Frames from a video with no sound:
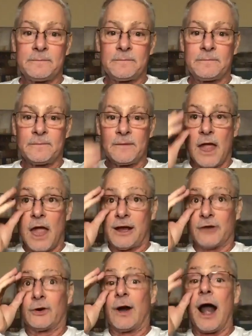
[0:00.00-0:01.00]
all right?
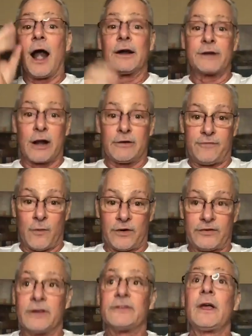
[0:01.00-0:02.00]
Because there
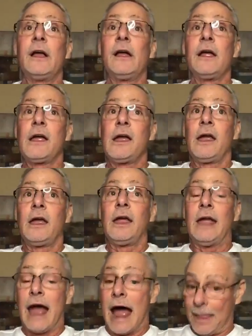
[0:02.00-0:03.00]
are dark forces